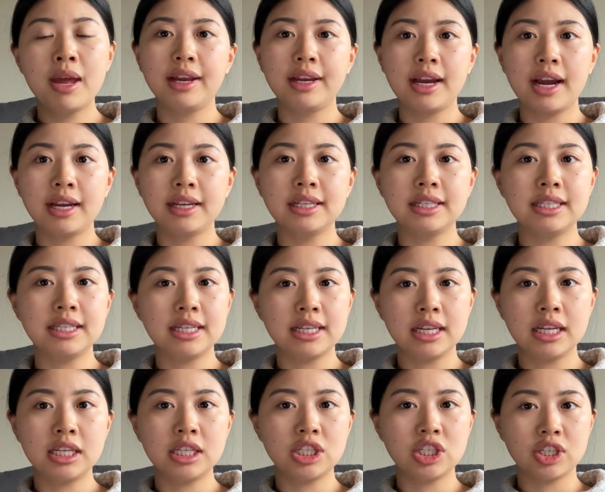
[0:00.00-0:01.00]
I kind of did
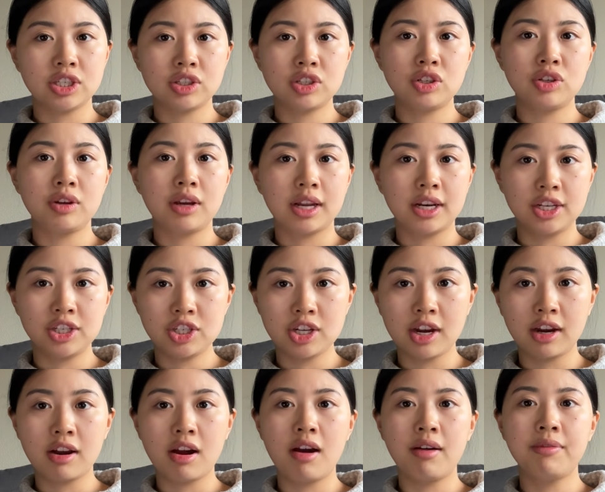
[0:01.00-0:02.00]
it just to kind of
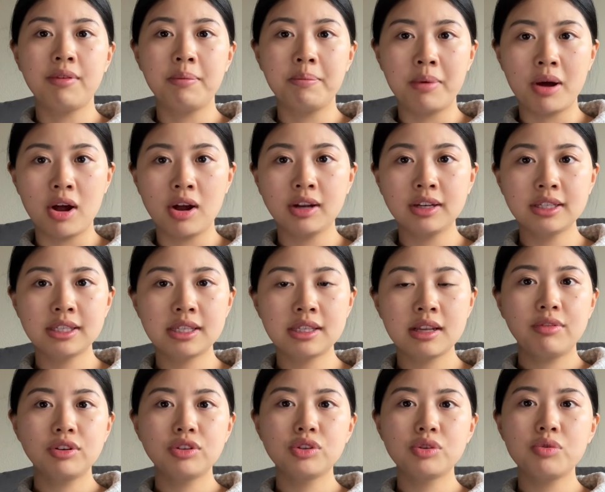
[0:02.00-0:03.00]
check off a box
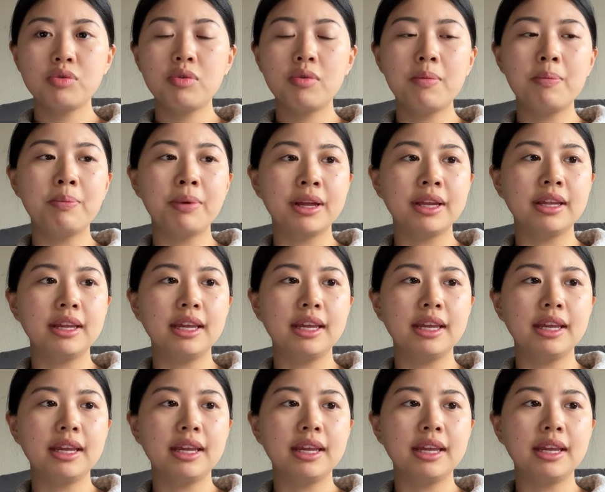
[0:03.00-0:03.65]
for school, but